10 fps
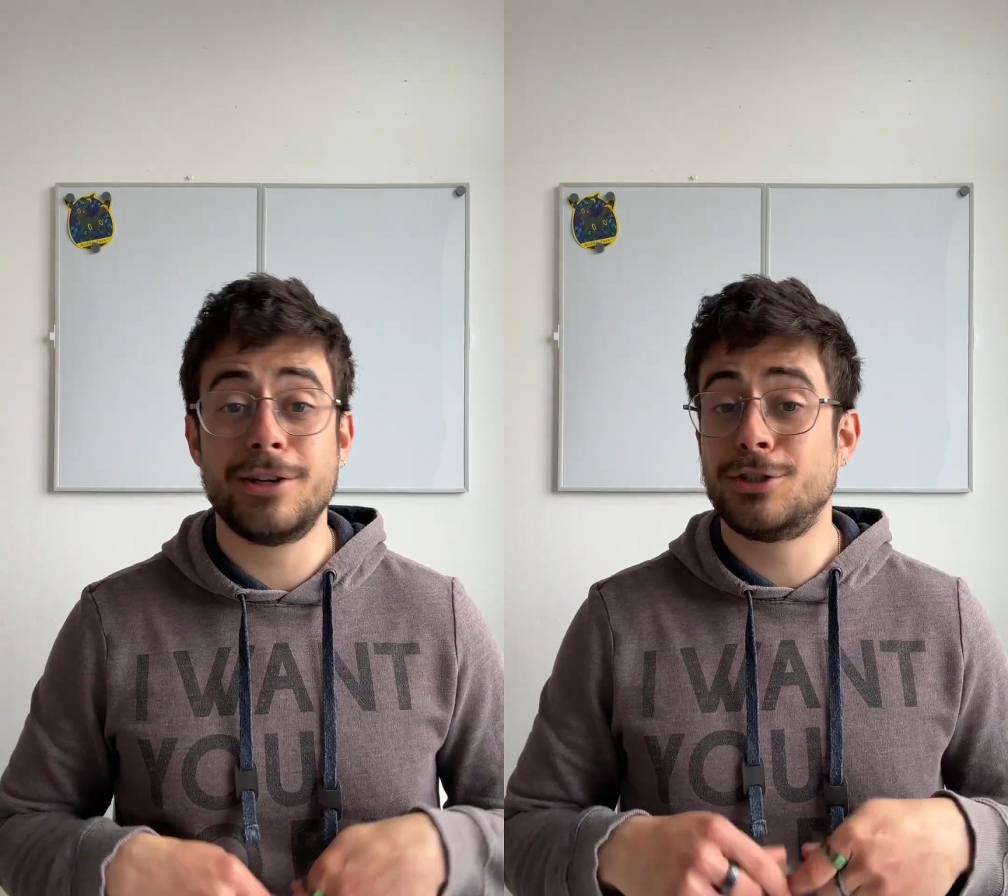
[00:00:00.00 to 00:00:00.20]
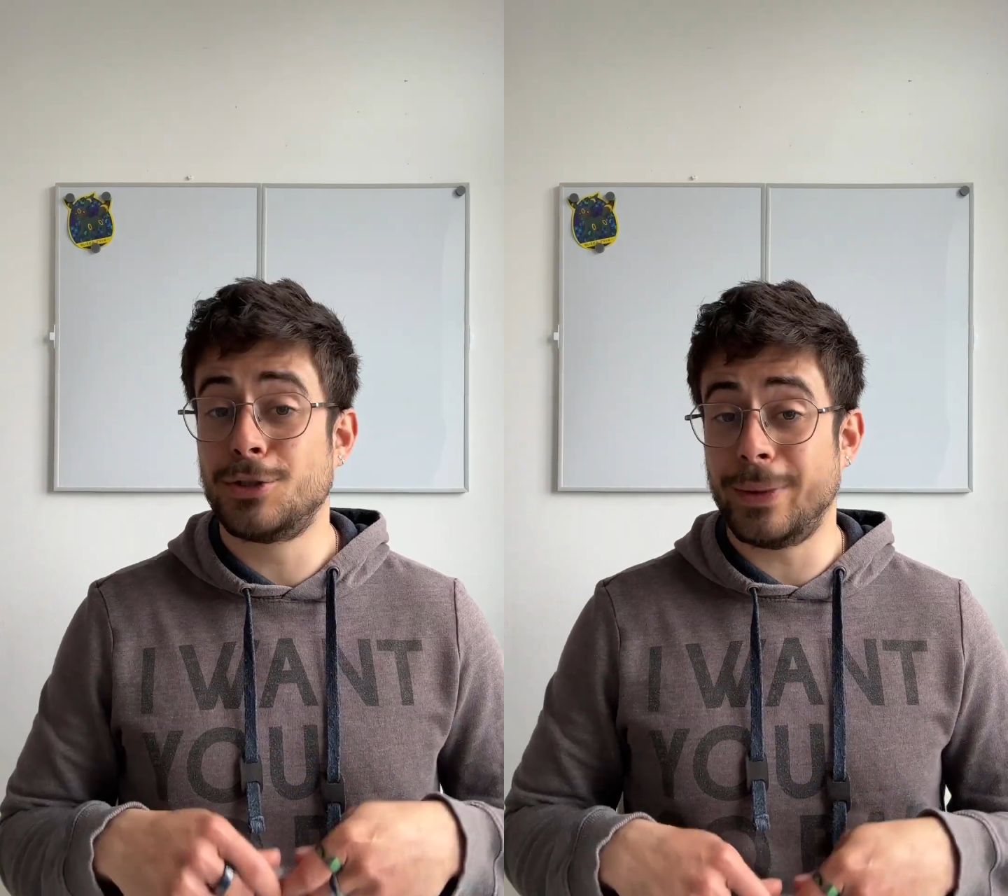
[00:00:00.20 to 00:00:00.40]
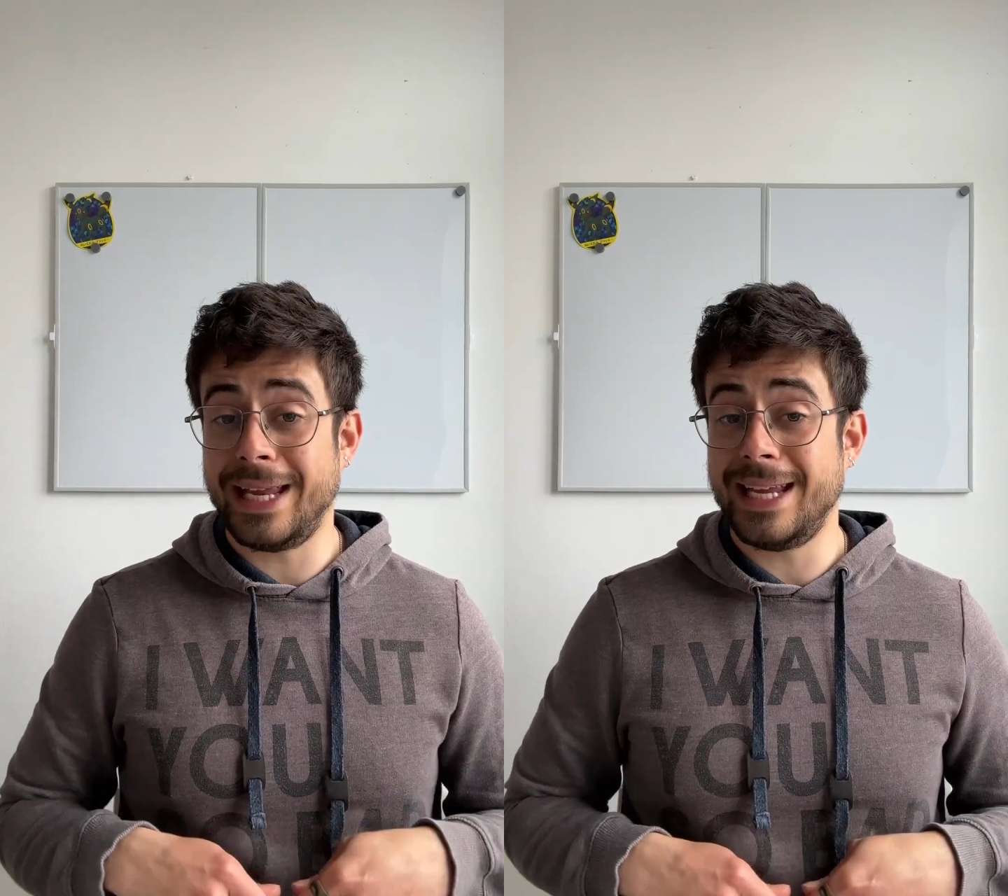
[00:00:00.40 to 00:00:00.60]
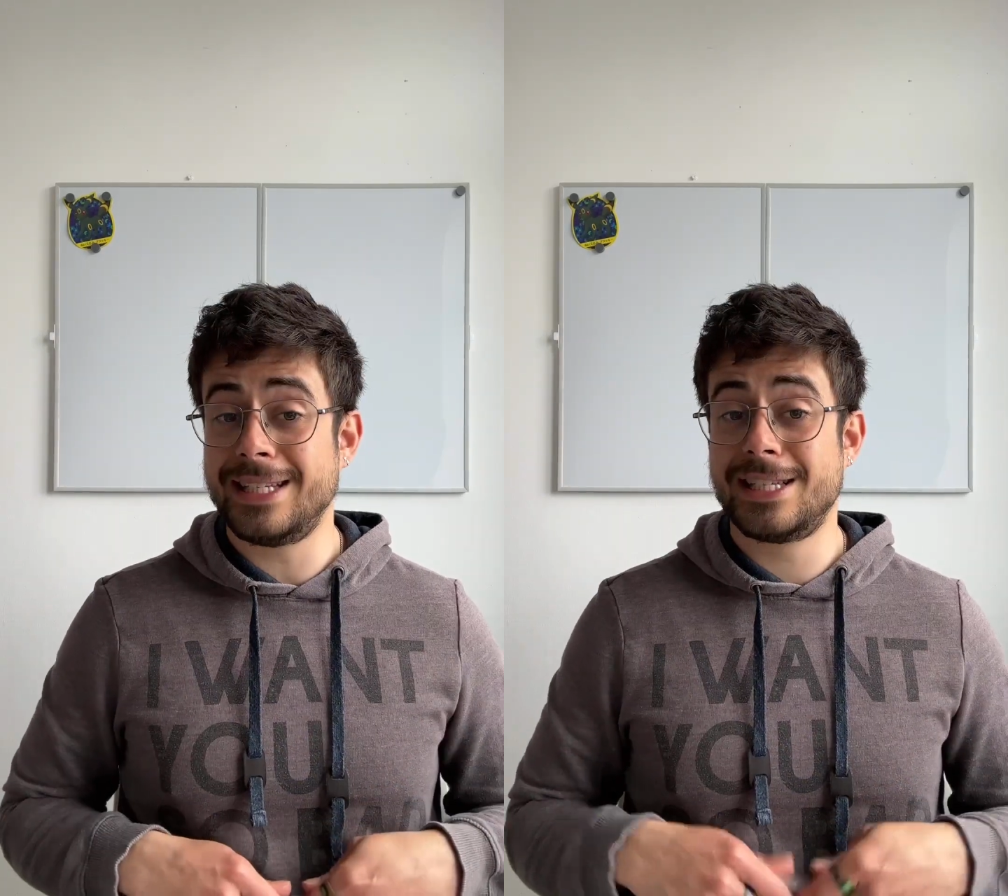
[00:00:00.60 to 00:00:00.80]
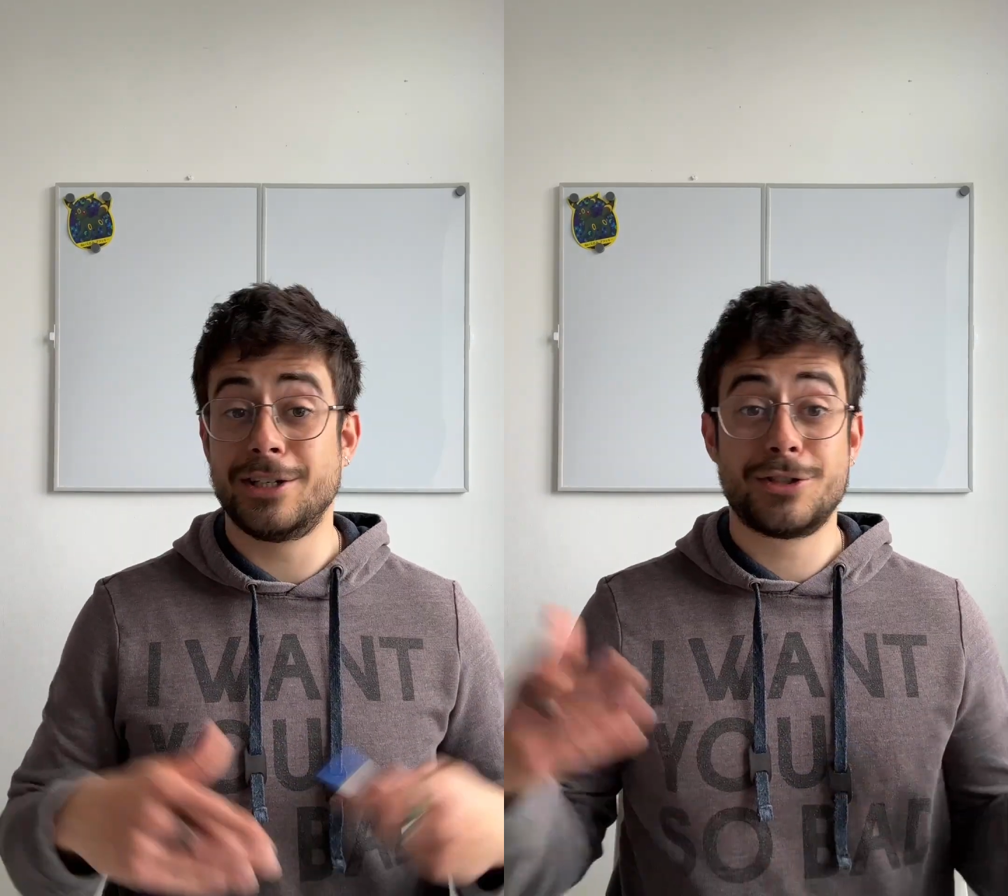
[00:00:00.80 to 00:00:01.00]
to
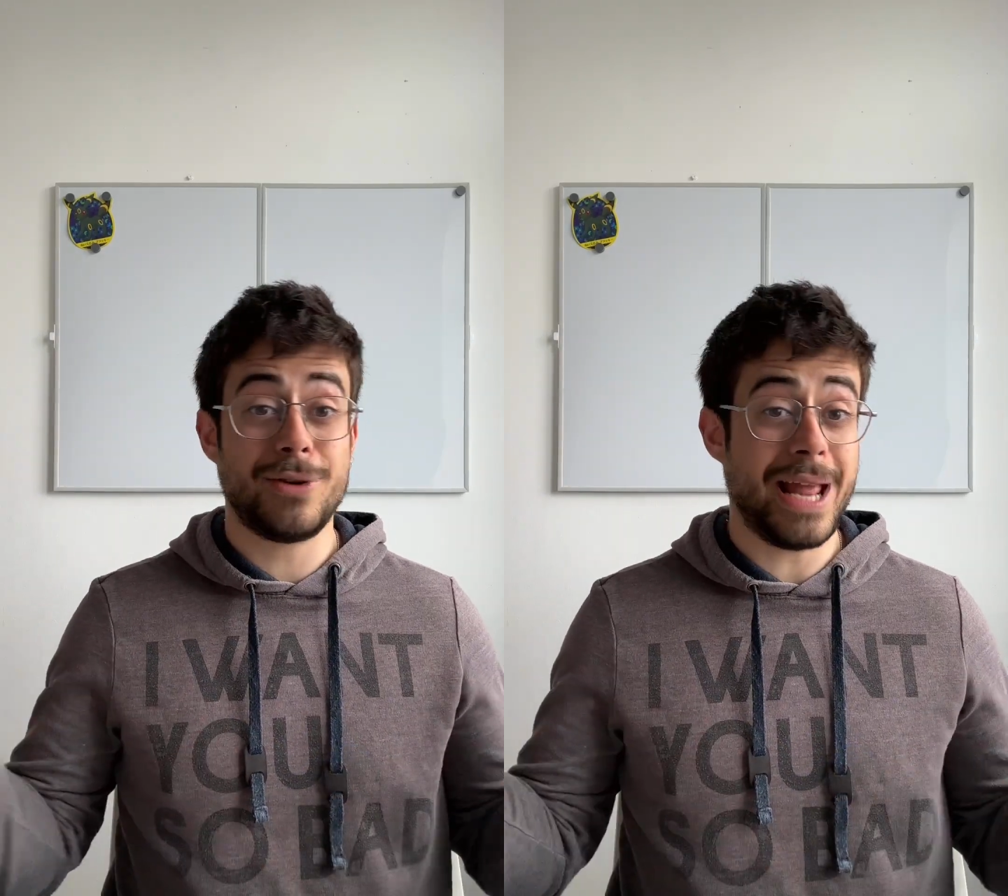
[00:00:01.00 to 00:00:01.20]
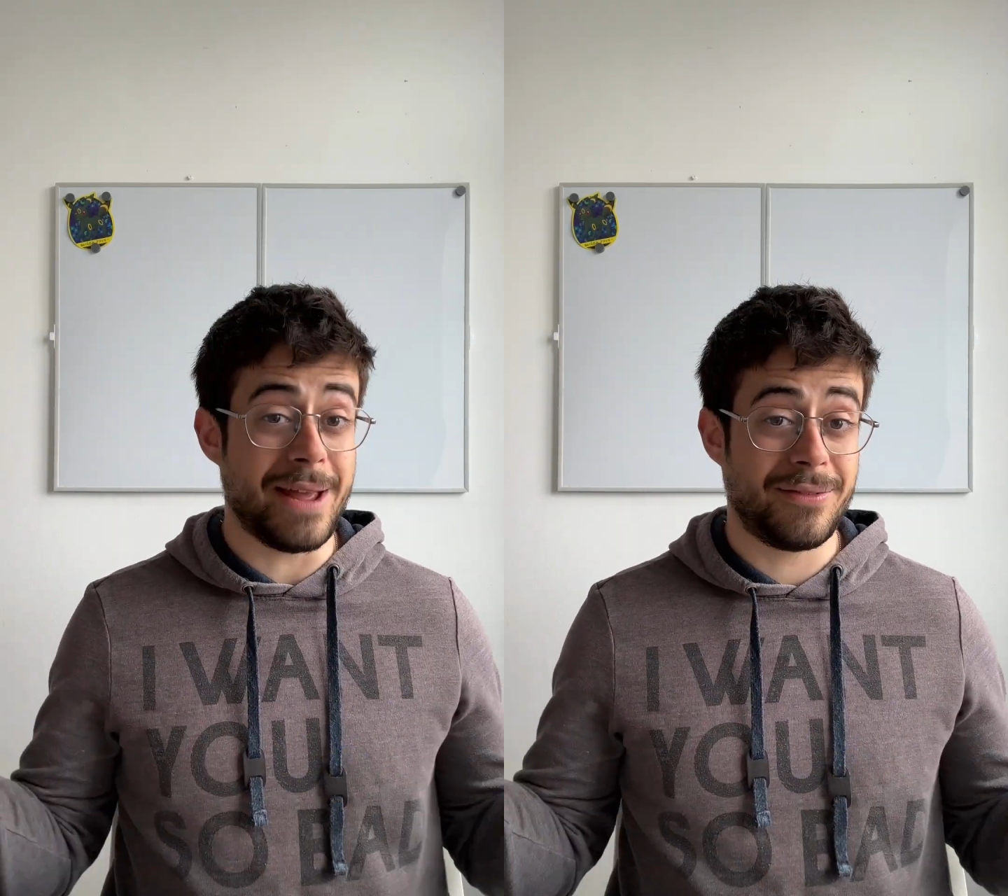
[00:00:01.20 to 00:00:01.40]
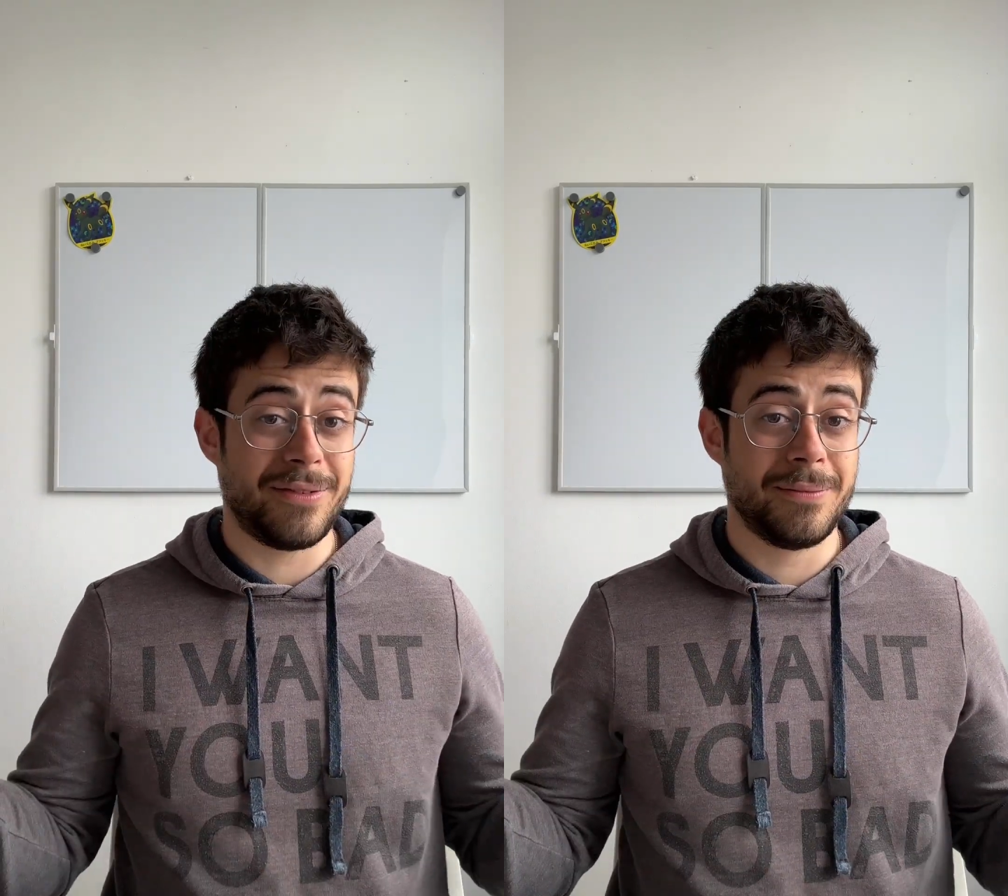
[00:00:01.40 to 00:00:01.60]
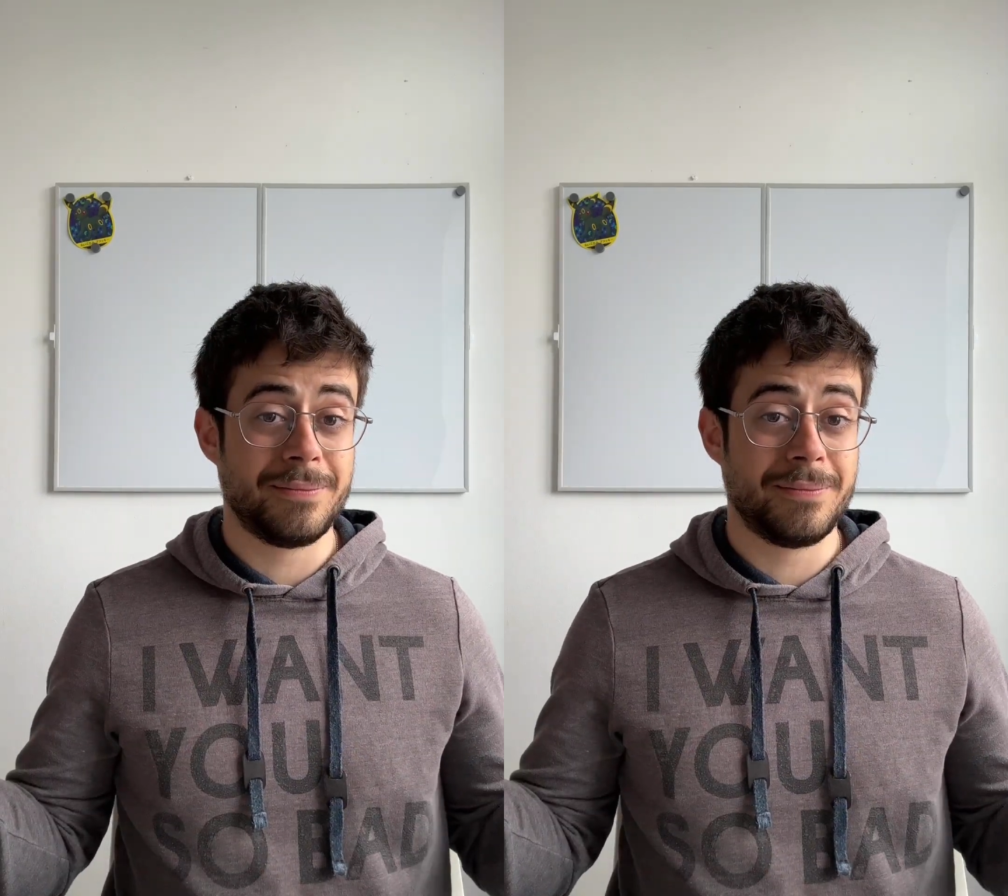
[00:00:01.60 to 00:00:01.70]
eat, to live.